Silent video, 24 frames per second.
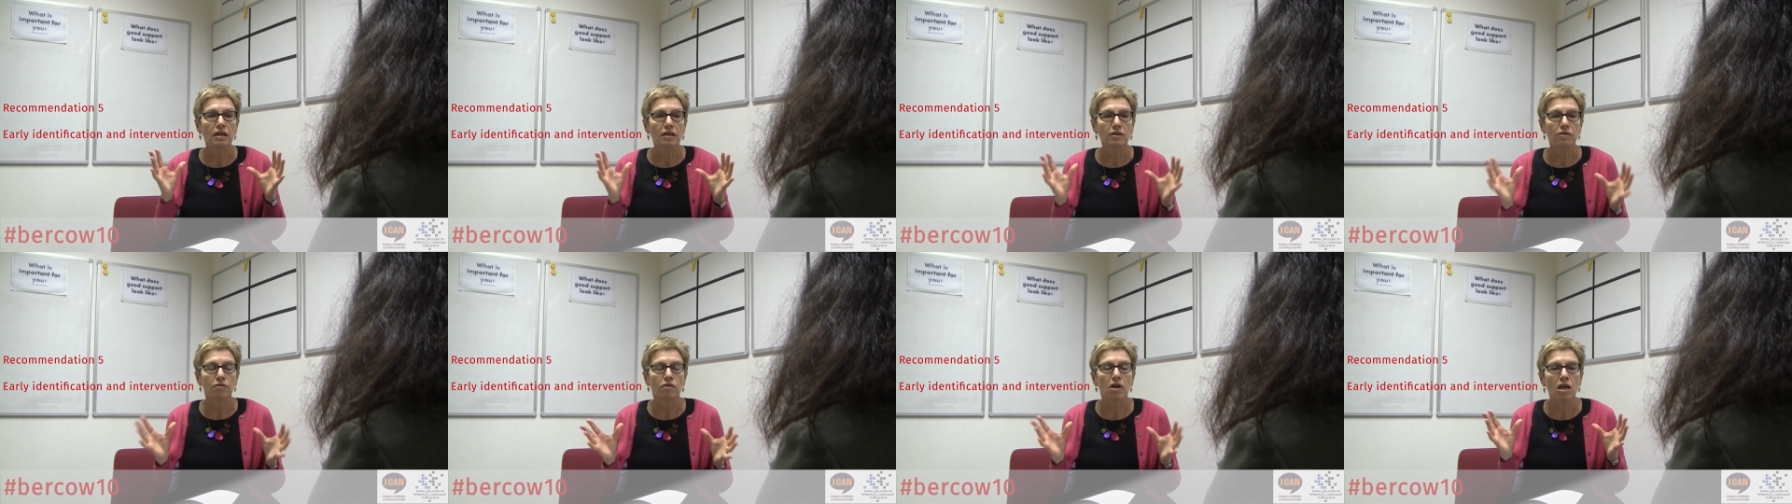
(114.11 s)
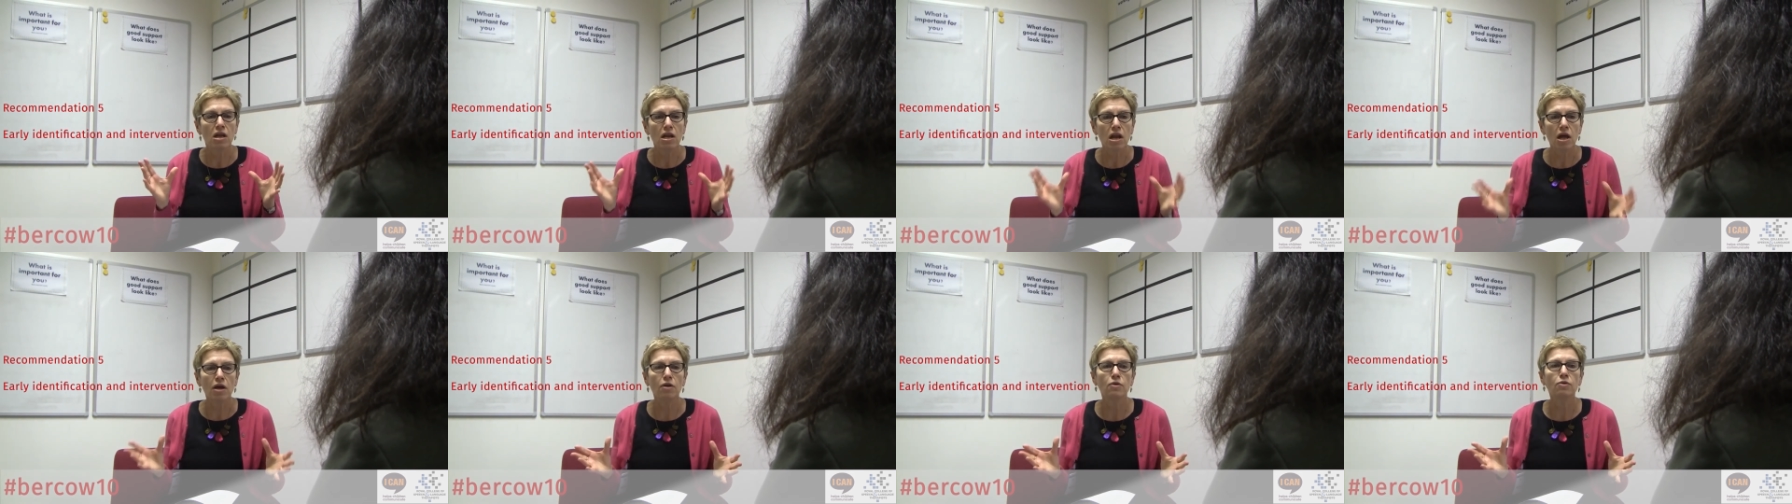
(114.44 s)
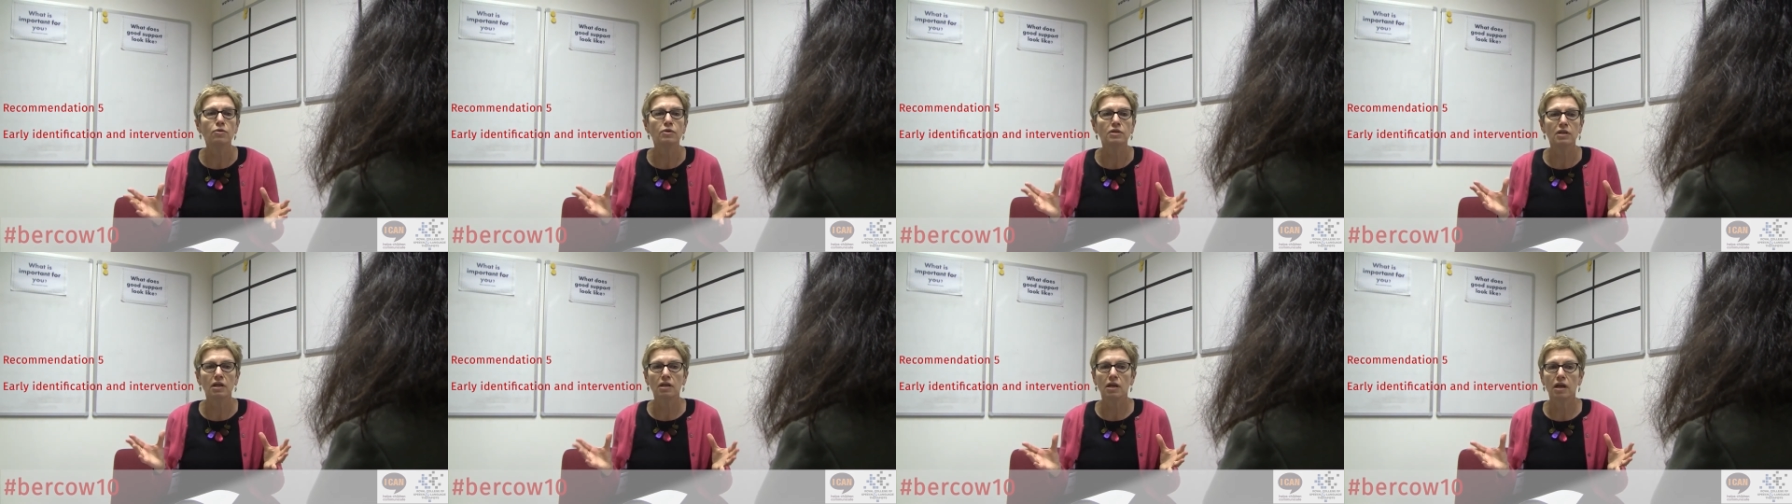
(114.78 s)
there are
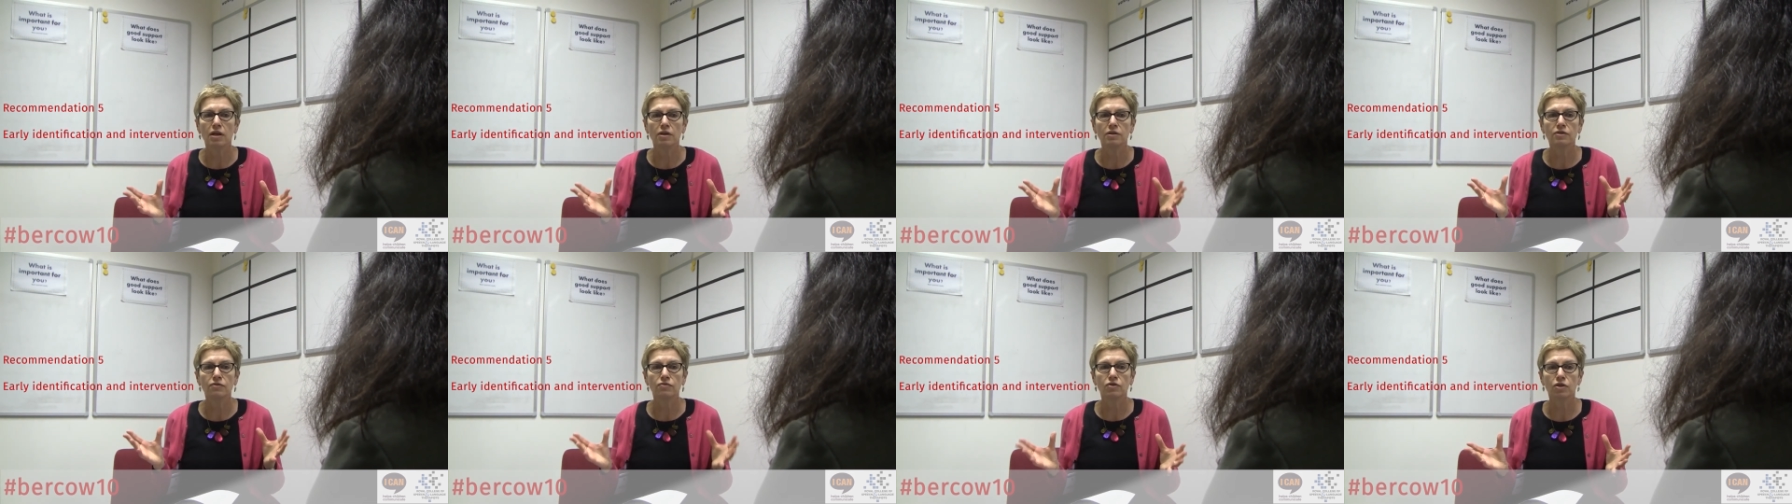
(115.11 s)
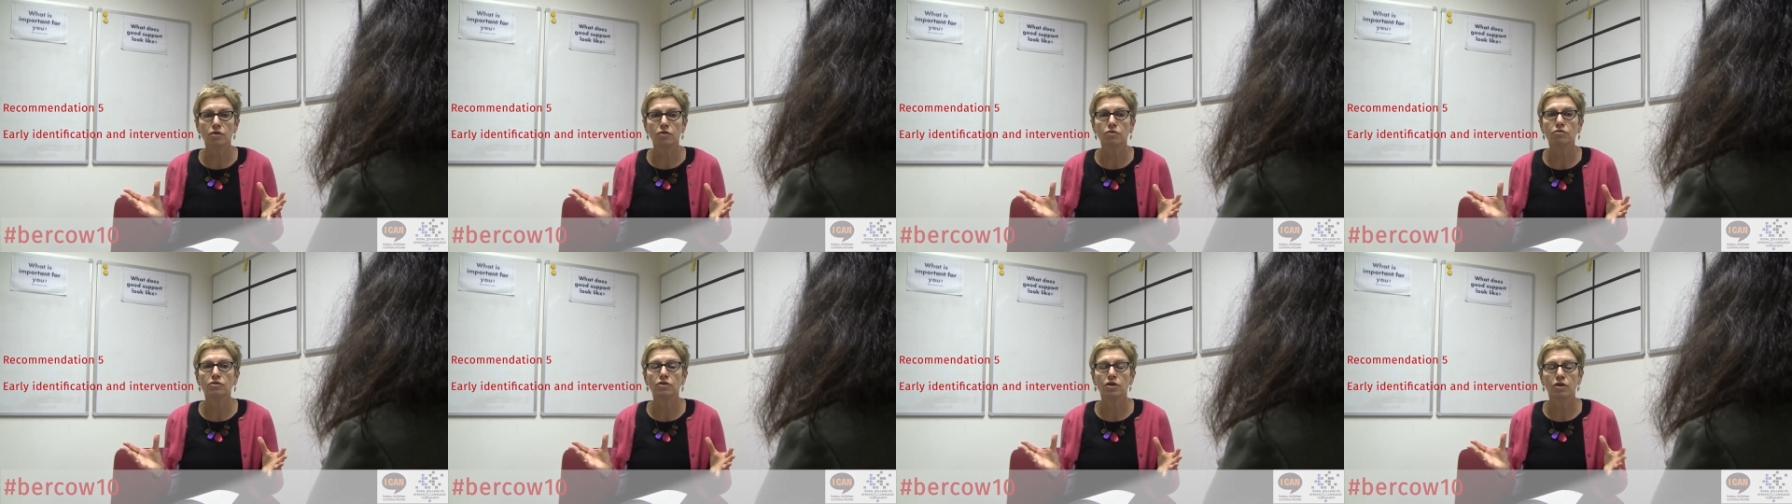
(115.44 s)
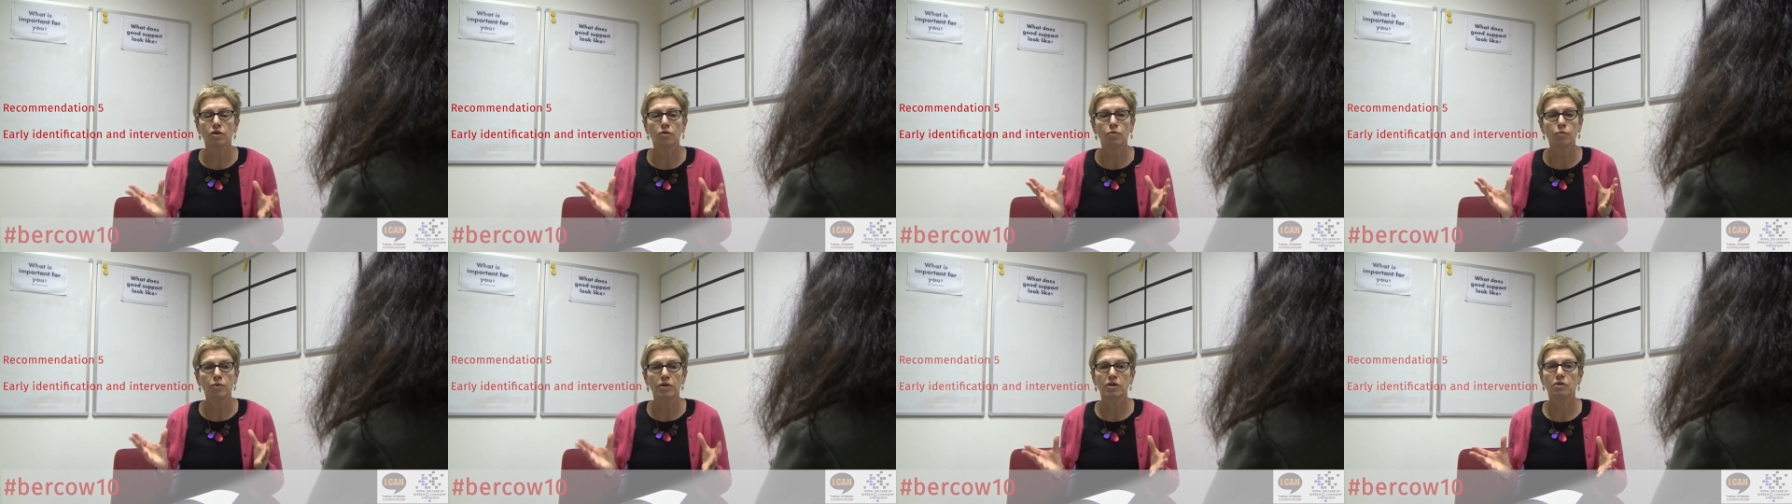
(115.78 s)
loads and loads of
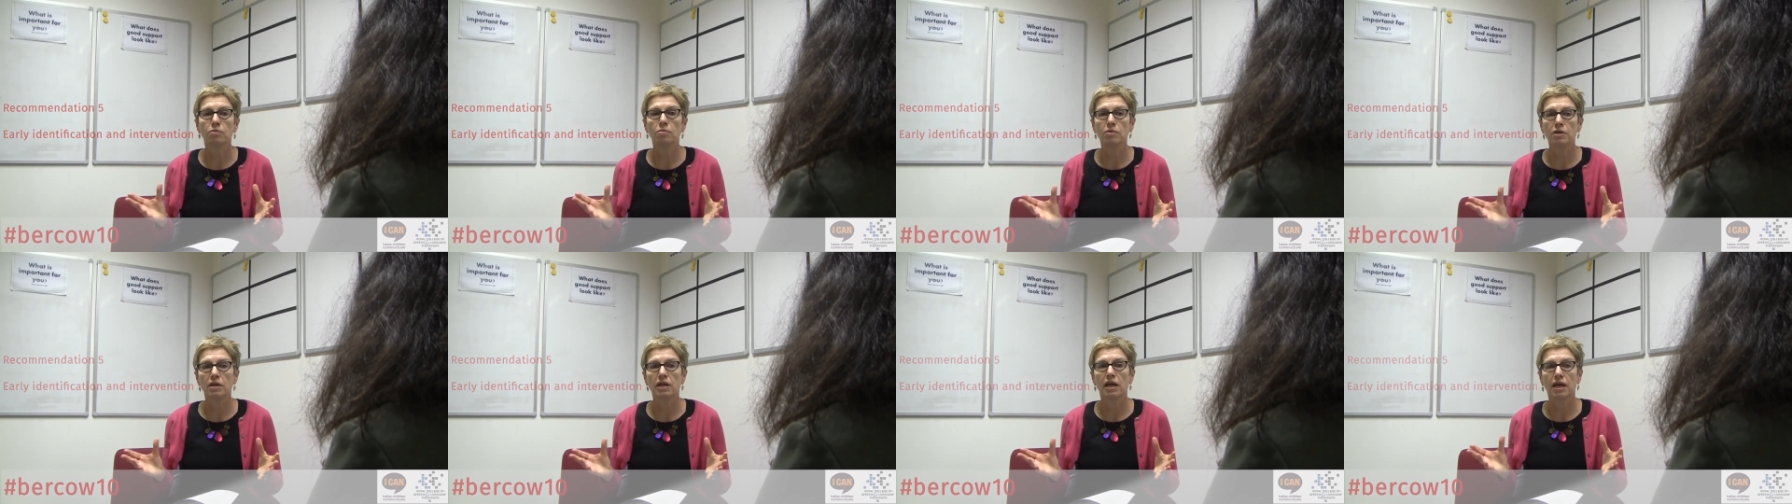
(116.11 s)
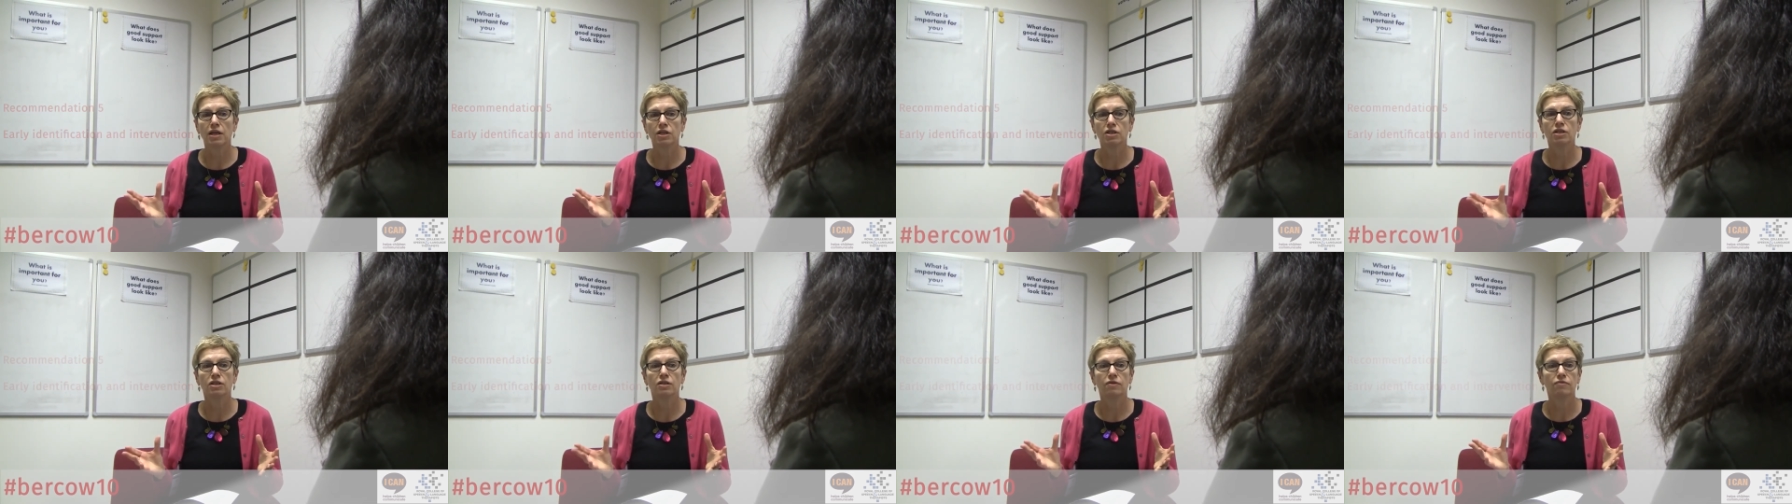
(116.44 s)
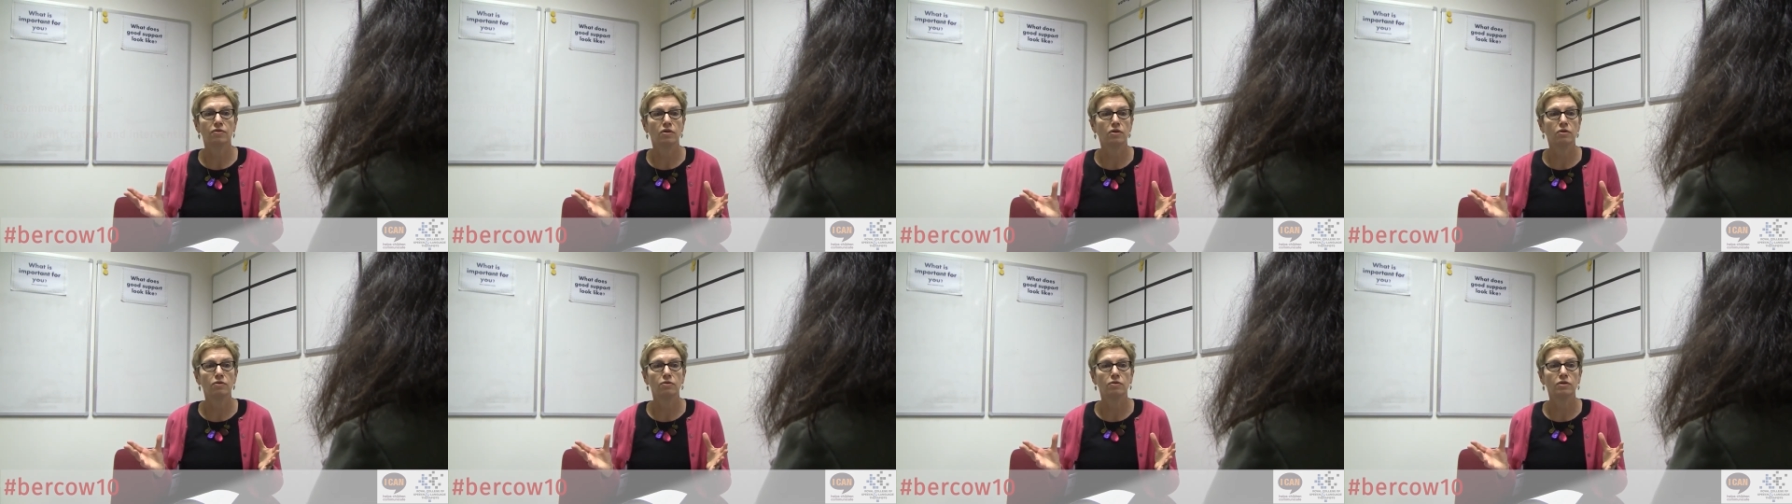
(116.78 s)
children with communication
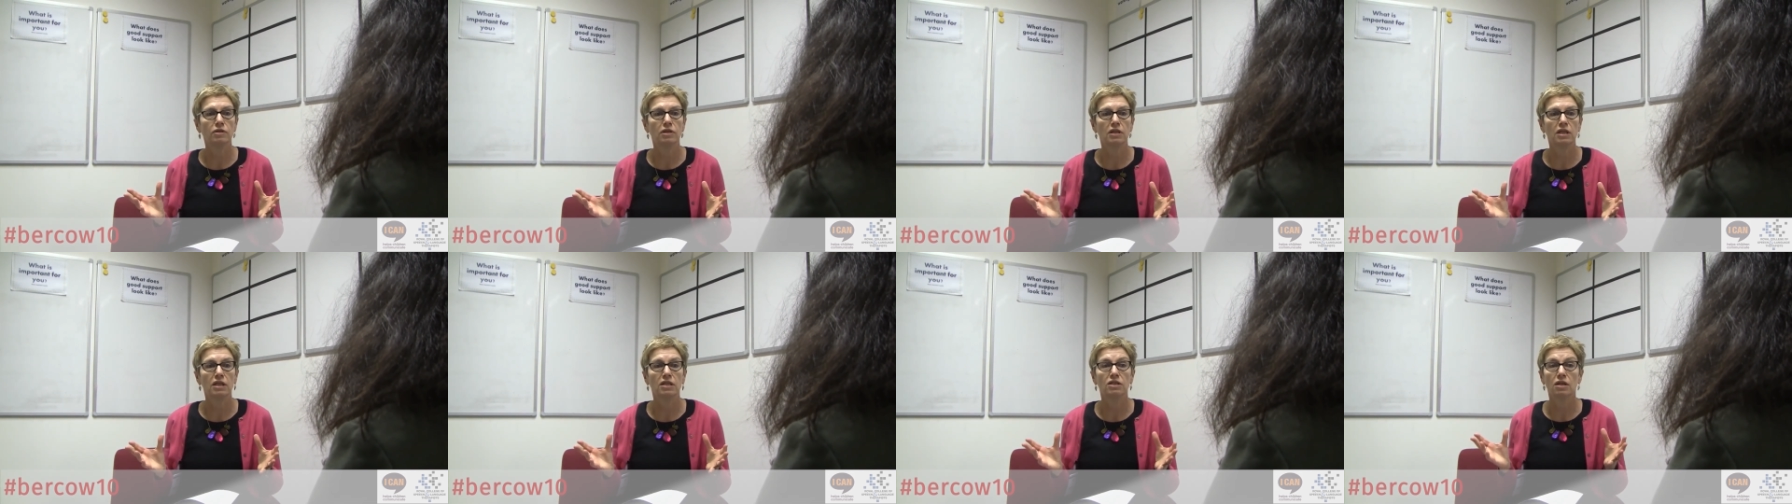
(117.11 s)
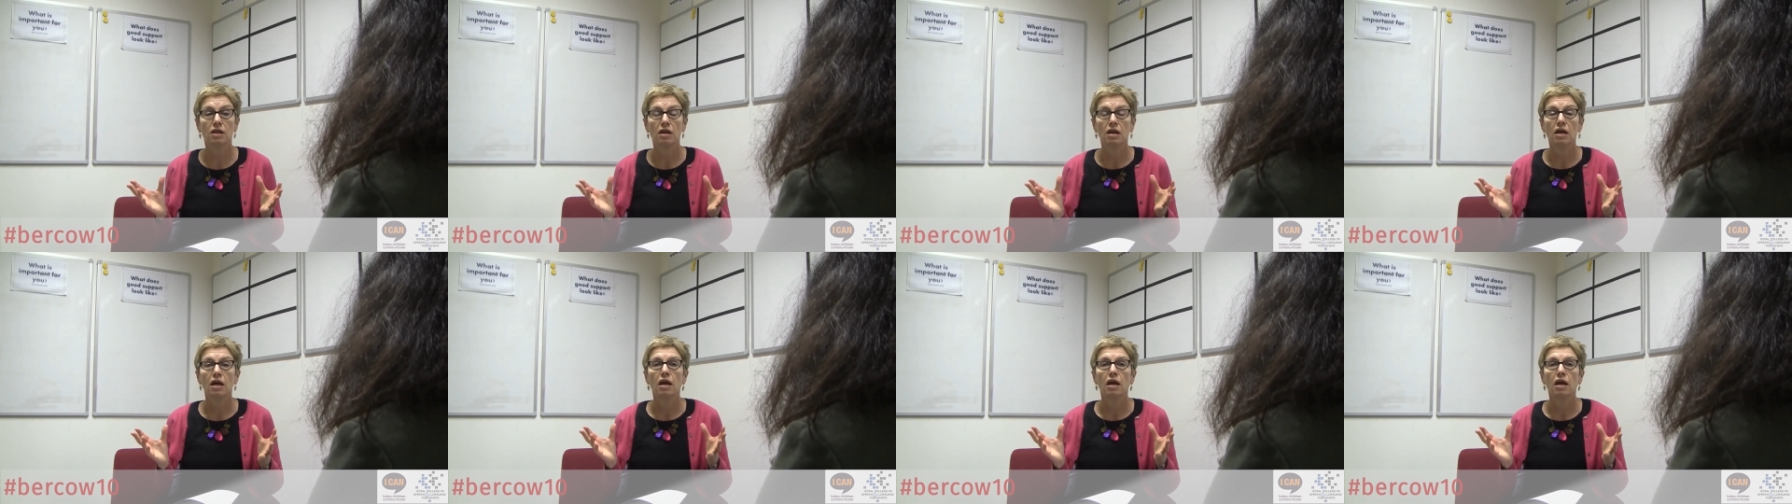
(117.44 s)
difficulties,